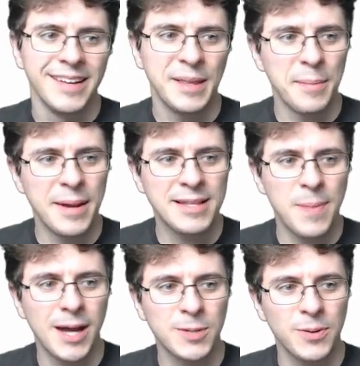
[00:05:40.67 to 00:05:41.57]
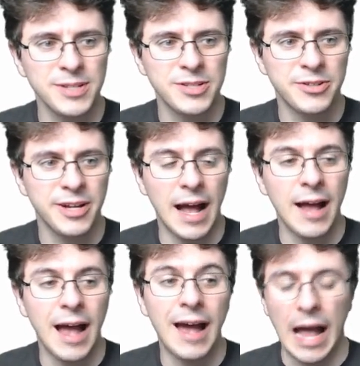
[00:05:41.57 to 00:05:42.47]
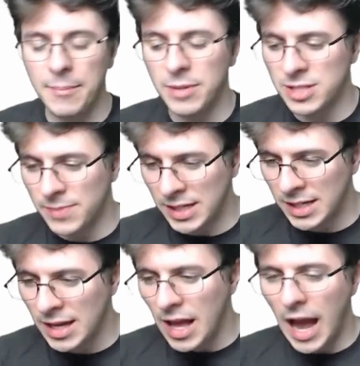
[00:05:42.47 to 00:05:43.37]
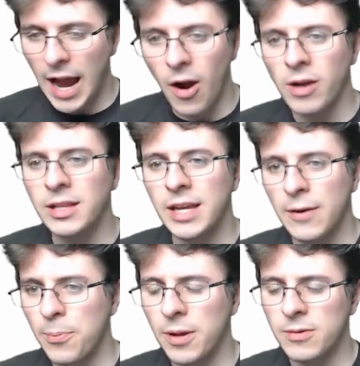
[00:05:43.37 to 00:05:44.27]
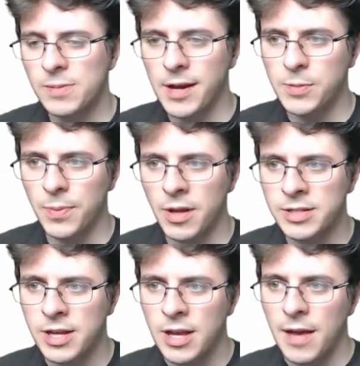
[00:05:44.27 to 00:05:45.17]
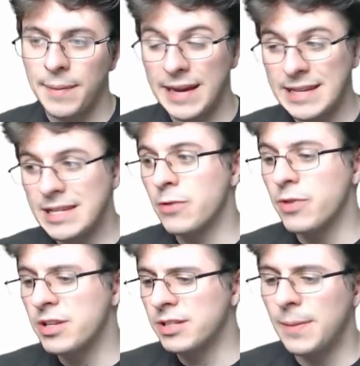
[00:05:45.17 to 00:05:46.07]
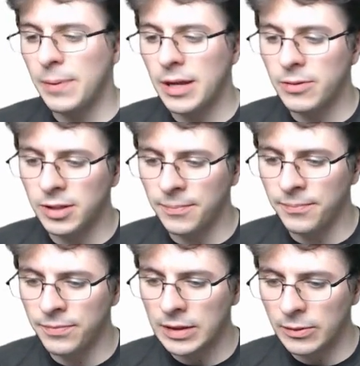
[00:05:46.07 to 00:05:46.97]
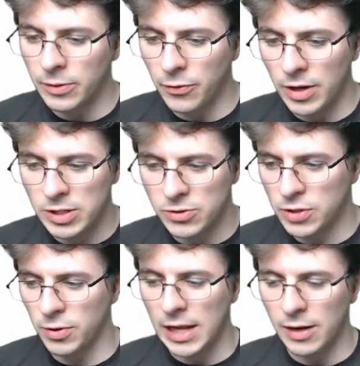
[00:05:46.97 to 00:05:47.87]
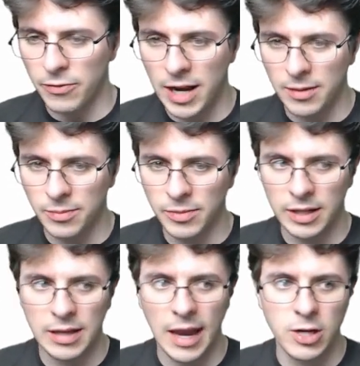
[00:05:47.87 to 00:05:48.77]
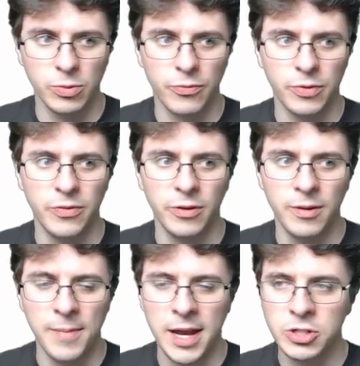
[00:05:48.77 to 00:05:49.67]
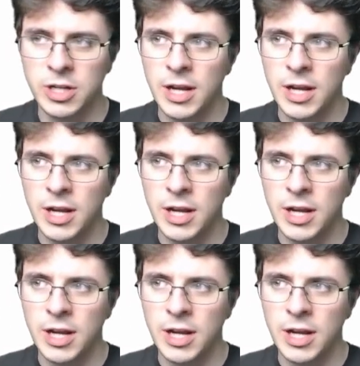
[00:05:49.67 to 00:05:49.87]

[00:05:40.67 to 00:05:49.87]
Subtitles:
they made Smash Balls easier to hit. I must admit, I hardly ever play with Smash Balls, but I did recently play with them with a friends just for like a random like casual free-for-all match.